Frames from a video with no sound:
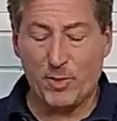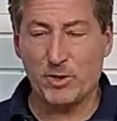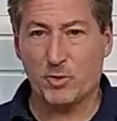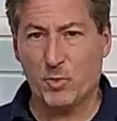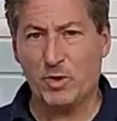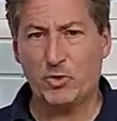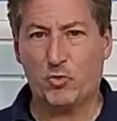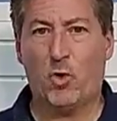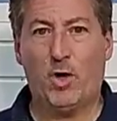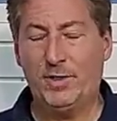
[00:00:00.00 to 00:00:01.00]
because it will
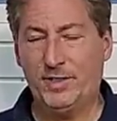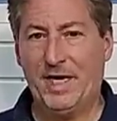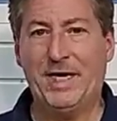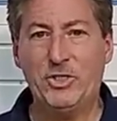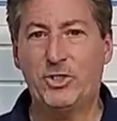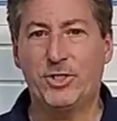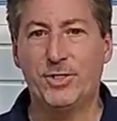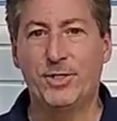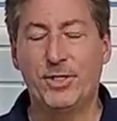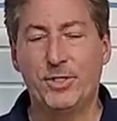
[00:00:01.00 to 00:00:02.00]
draw attention